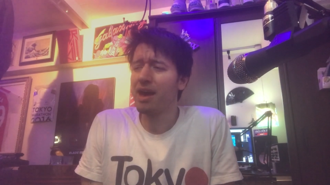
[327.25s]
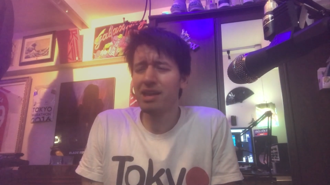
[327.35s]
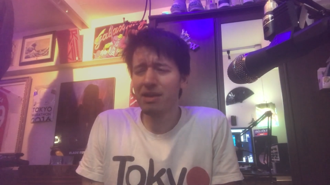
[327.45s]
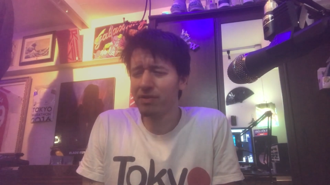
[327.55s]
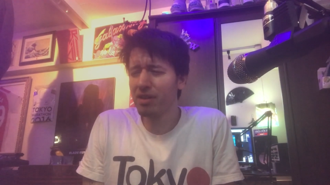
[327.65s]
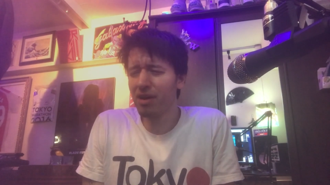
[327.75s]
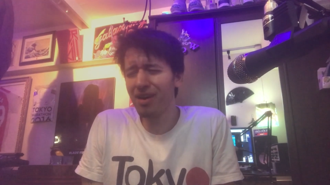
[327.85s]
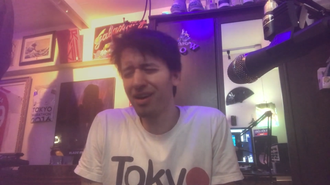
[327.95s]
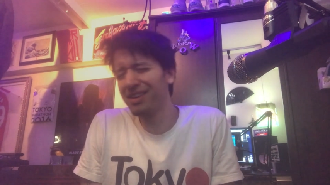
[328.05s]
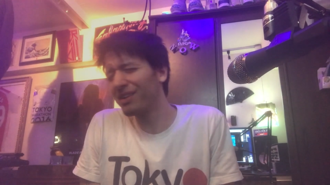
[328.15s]
And even
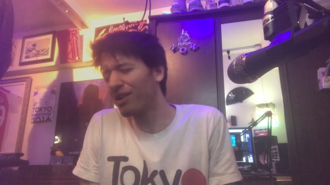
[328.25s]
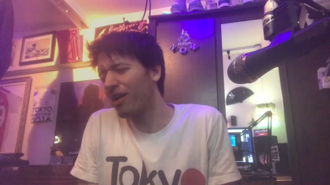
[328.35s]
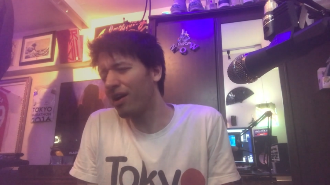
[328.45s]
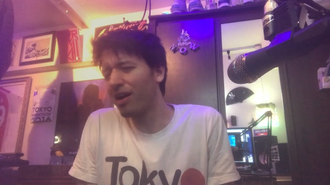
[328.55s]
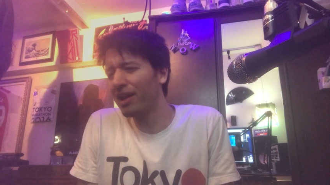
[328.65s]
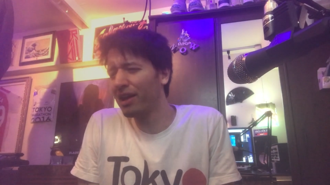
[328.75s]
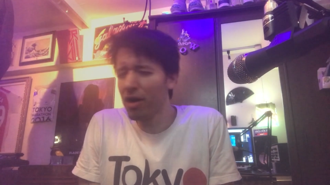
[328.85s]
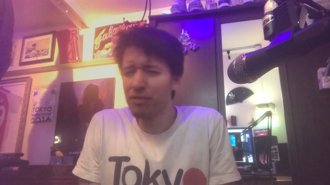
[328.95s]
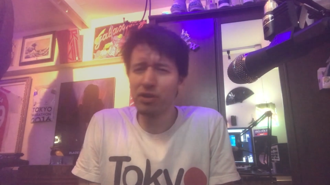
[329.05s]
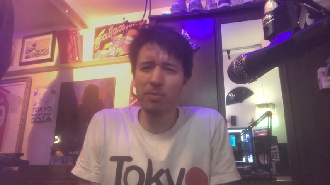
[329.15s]
uh, you know, I, I,
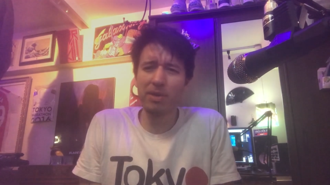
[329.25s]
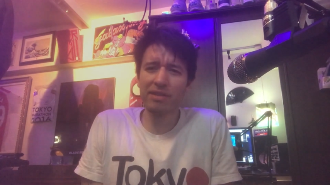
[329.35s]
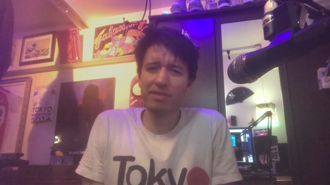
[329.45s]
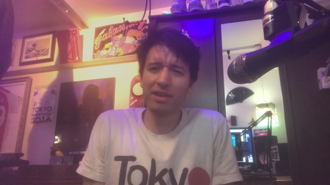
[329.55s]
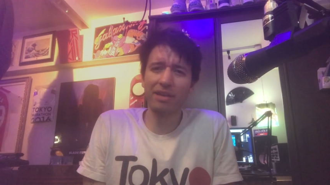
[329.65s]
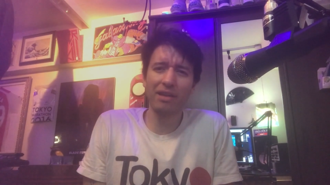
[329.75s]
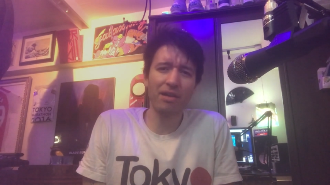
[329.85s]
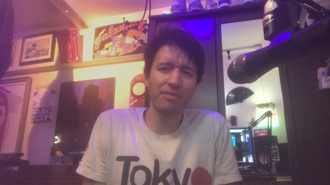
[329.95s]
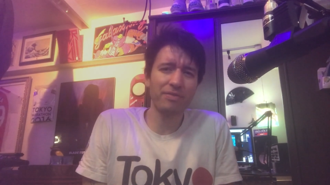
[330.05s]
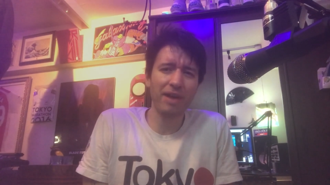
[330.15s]
love comics and I
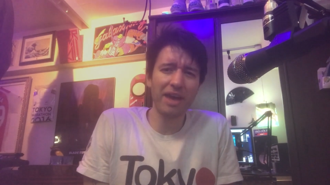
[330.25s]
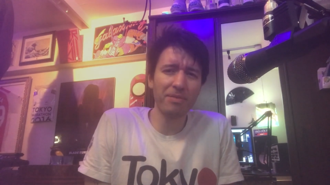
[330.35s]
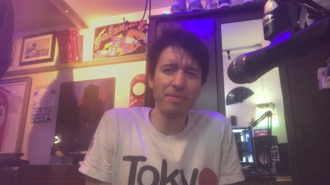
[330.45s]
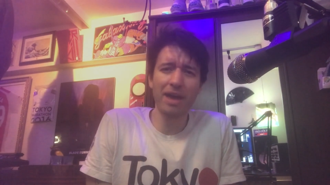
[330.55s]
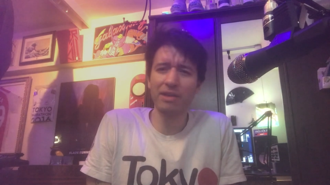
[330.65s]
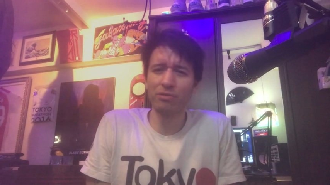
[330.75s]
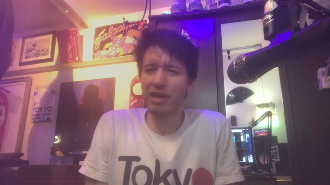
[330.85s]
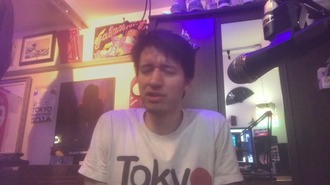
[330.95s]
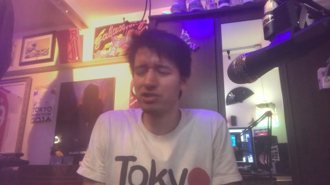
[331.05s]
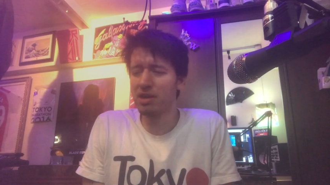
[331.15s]
love anime and all
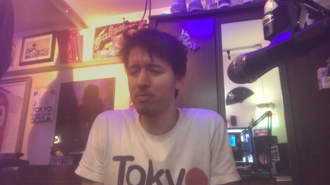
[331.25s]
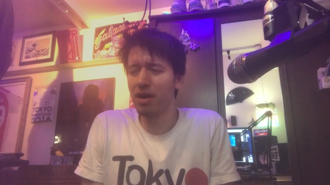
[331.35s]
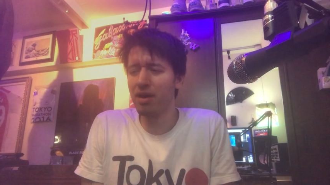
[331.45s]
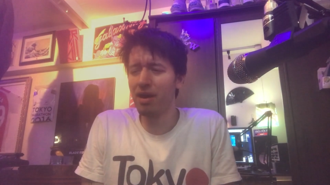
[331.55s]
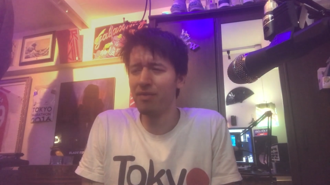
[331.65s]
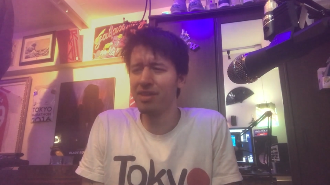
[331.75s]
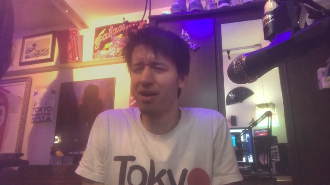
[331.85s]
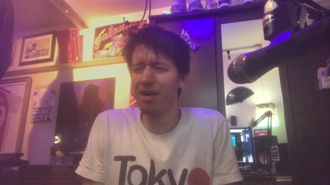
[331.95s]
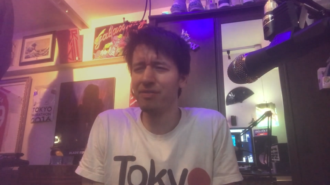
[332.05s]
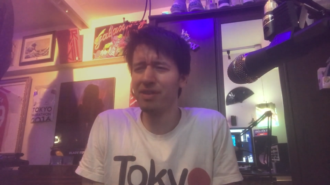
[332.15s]
that shit. But I, have ne
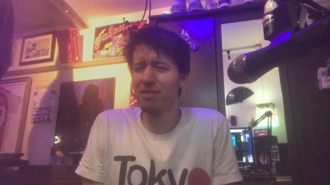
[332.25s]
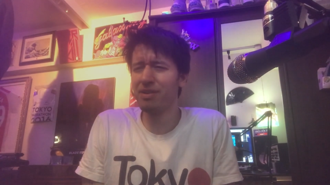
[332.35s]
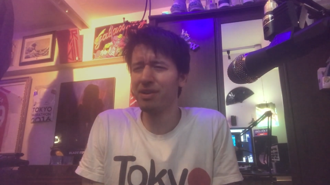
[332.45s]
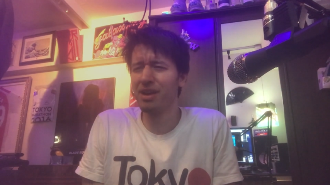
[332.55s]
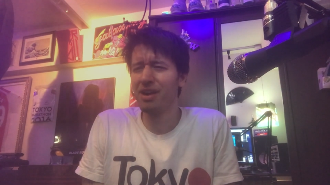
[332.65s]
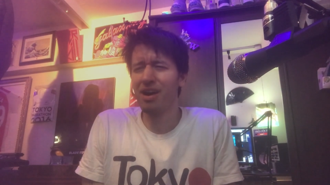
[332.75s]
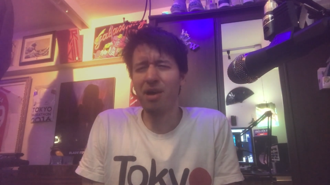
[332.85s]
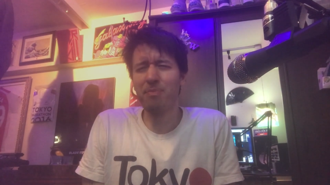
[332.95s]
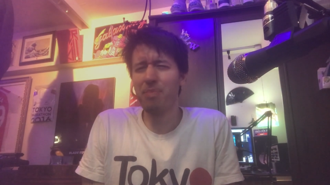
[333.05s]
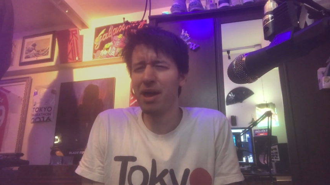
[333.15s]
I've never
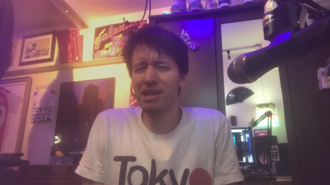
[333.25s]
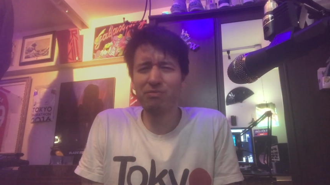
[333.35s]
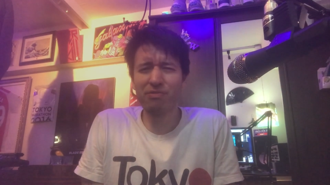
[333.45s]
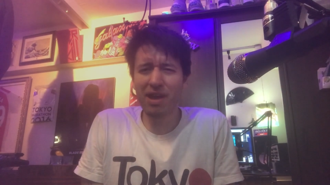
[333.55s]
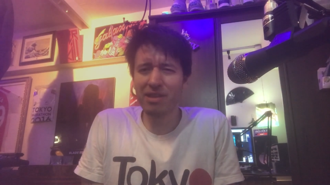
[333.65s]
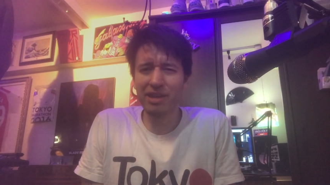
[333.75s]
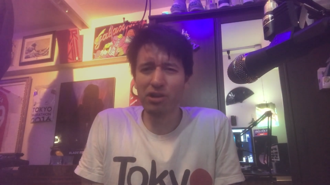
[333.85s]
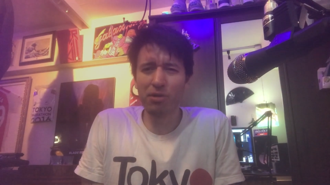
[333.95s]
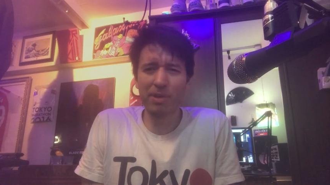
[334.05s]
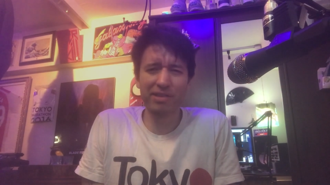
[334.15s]
I barely read any
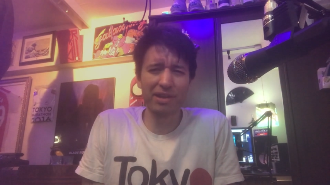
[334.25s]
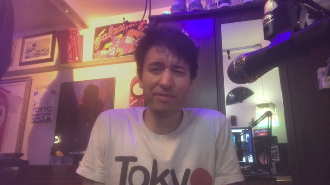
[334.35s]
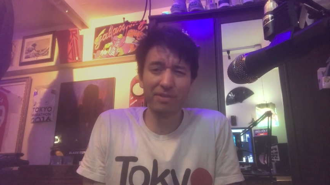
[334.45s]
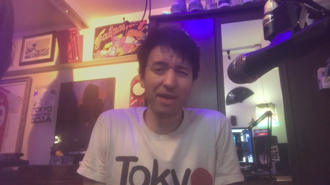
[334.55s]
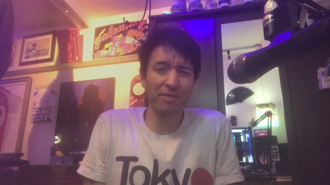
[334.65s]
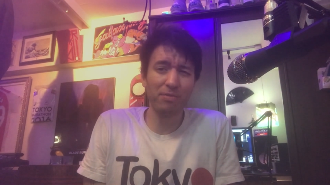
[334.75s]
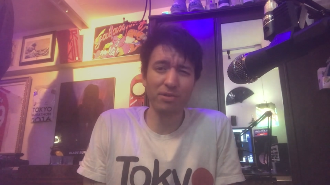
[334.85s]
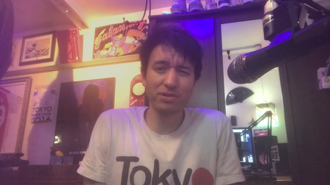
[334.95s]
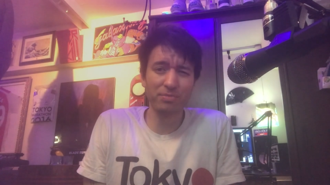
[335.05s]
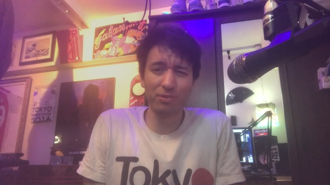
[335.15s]
comics and I've never
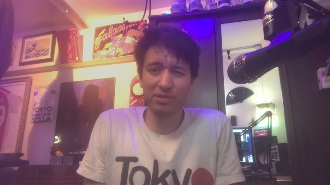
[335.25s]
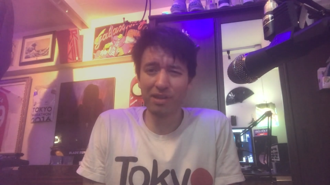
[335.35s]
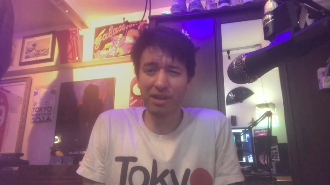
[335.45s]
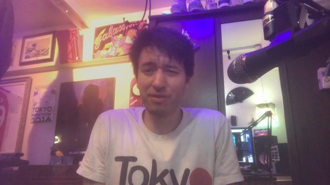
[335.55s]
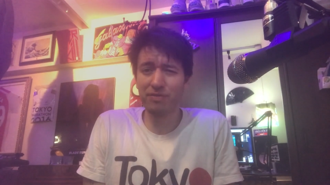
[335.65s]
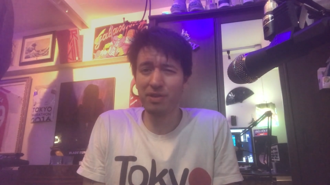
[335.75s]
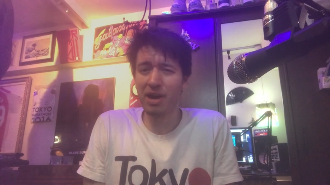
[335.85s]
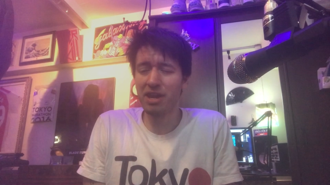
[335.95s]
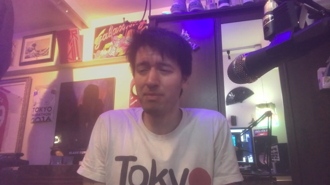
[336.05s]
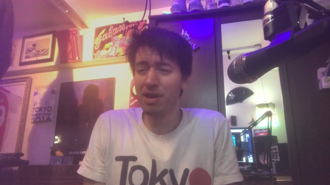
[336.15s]
watched more than like a few
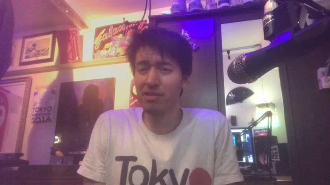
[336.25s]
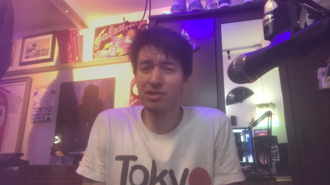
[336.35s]
animes.